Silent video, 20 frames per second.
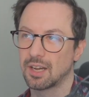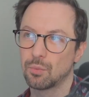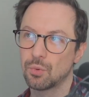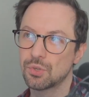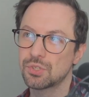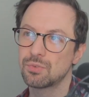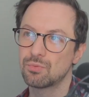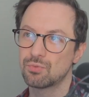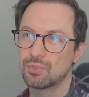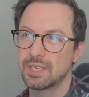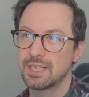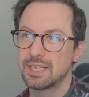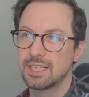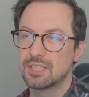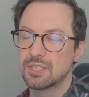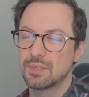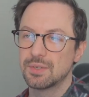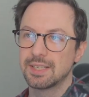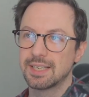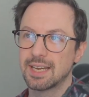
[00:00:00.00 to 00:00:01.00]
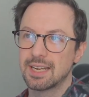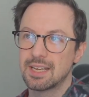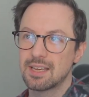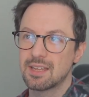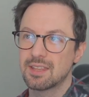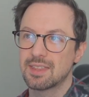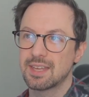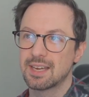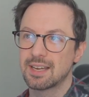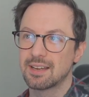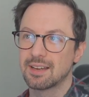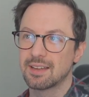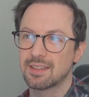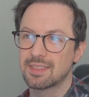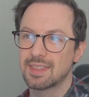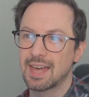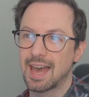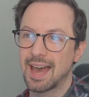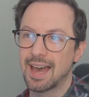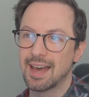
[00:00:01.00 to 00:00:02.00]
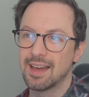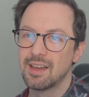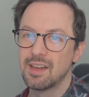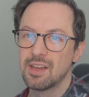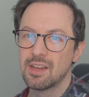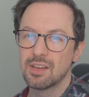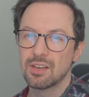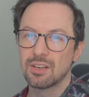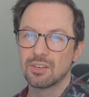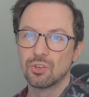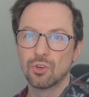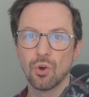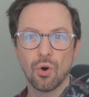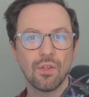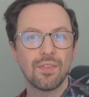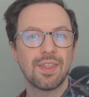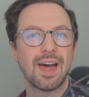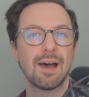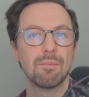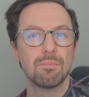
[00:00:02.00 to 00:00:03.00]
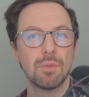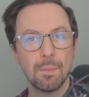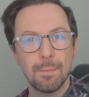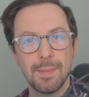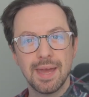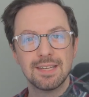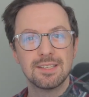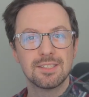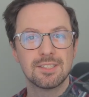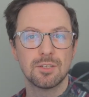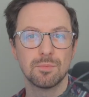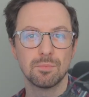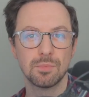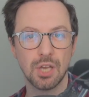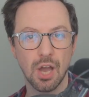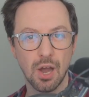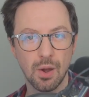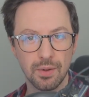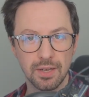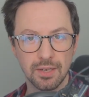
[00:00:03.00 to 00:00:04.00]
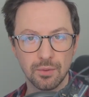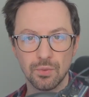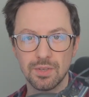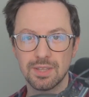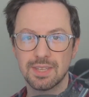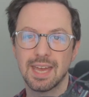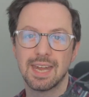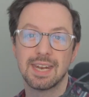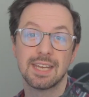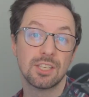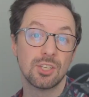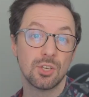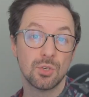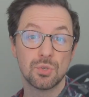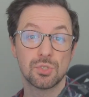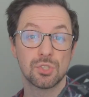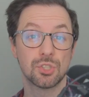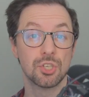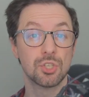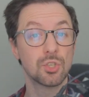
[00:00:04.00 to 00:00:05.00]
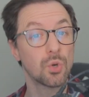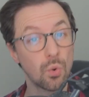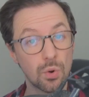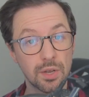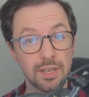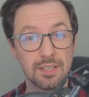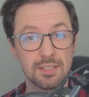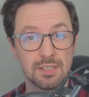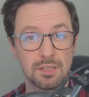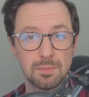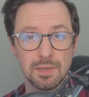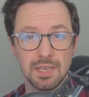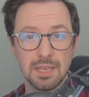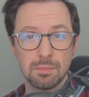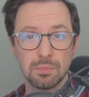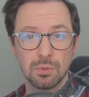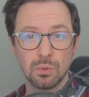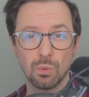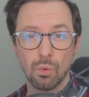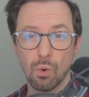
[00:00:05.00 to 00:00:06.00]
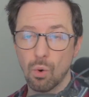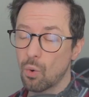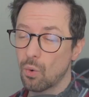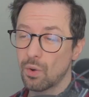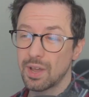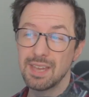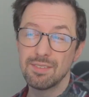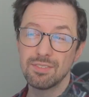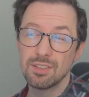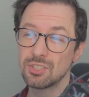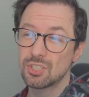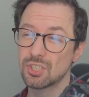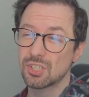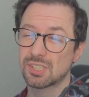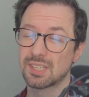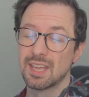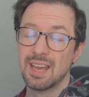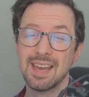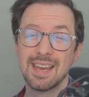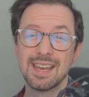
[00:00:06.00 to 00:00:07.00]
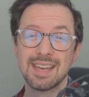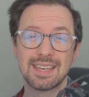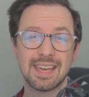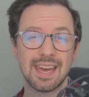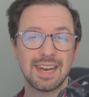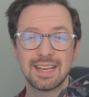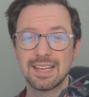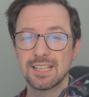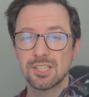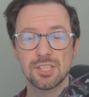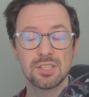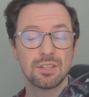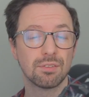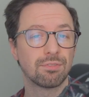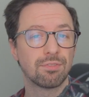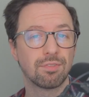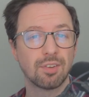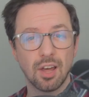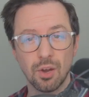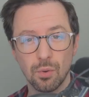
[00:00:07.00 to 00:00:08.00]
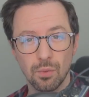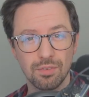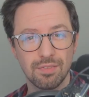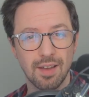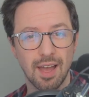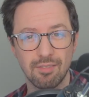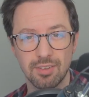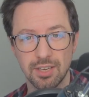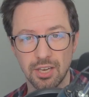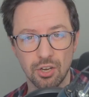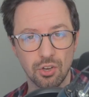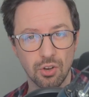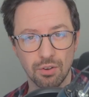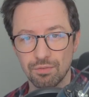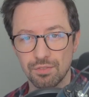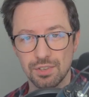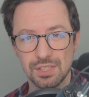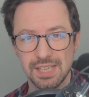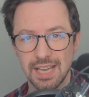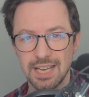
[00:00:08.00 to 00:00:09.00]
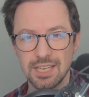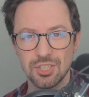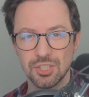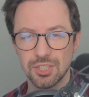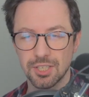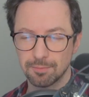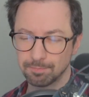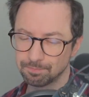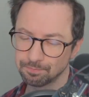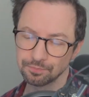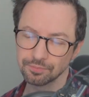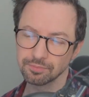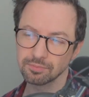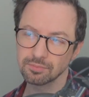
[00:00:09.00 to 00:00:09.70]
I wasn't really doing anything that got that momentum going with getting used to talking to people, or even just getting into the flow of having a conversation.